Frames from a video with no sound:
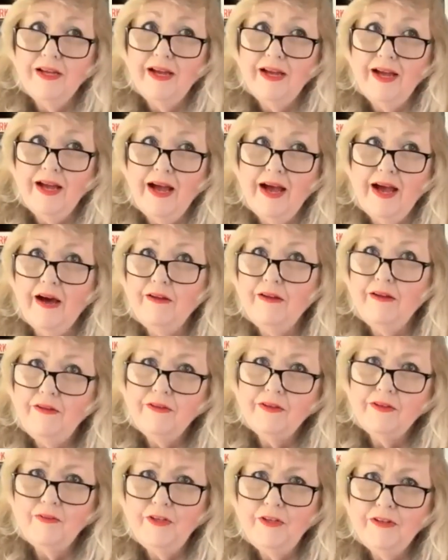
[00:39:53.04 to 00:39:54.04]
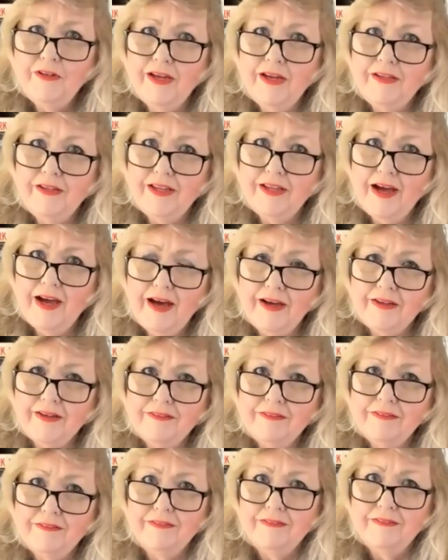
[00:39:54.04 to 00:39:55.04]
How do you communicate that
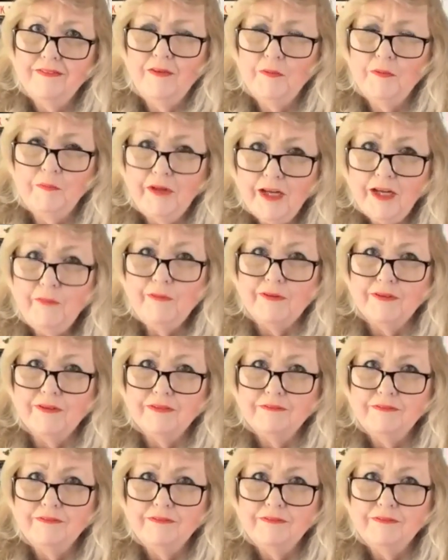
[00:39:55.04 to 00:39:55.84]
on paper?